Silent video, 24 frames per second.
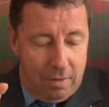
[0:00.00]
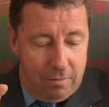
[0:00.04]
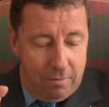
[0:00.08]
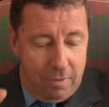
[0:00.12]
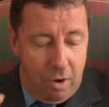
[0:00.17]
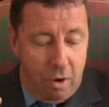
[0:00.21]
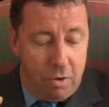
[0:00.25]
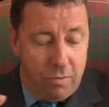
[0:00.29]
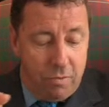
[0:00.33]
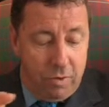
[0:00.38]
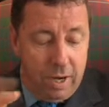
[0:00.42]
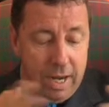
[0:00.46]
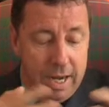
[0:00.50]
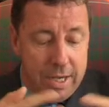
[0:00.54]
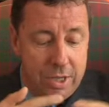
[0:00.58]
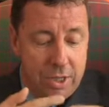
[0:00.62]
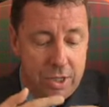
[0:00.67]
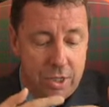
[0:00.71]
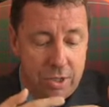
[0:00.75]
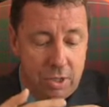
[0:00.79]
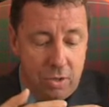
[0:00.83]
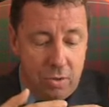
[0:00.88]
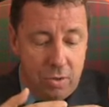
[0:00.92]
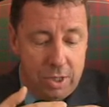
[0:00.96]
Foreign
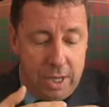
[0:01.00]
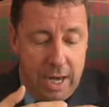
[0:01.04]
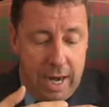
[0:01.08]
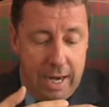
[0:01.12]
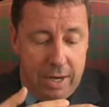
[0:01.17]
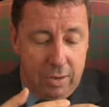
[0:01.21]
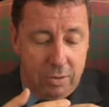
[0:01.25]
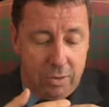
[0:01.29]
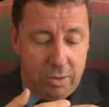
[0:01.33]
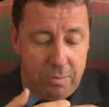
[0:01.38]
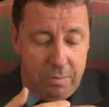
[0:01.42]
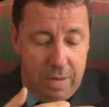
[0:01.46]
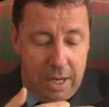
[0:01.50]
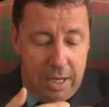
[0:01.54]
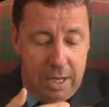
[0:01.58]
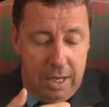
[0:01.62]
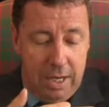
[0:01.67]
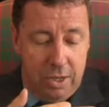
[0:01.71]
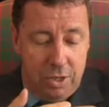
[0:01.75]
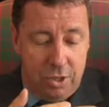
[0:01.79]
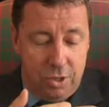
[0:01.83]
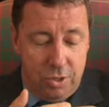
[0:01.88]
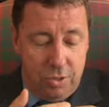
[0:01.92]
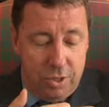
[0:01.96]
relations law tackles
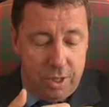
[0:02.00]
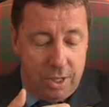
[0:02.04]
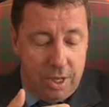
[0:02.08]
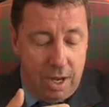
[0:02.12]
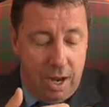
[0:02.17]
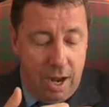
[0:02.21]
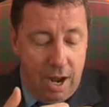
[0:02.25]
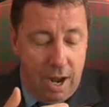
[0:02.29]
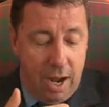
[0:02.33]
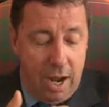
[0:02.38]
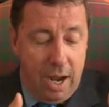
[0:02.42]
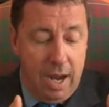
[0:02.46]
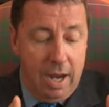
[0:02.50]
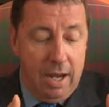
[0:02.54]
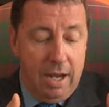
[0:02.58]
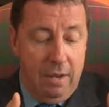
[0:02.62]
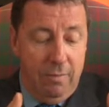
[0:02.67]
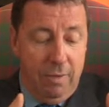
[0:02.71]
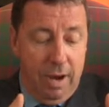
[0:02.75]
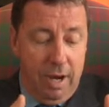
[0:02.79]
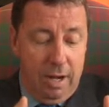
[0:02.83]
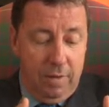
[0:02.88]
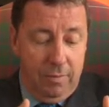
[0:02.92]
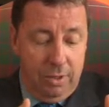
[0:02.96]
many issues that are highly
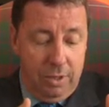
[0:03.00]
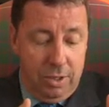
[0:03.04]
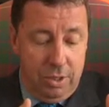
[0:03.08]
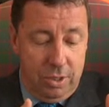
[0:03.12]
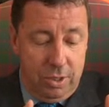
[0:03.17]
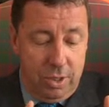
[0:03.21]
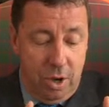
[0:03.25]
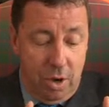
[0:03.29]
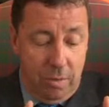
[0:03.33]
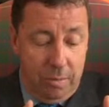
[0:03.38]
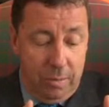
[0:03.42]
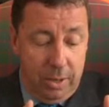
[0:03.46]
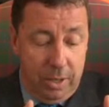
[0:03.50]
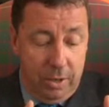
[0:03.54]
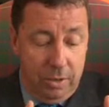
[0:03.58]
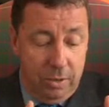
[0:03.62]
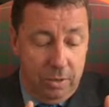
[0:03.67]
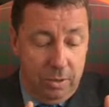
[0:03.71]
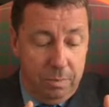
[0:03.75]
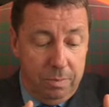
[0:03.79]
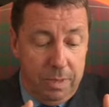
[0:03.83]
relevant and topical,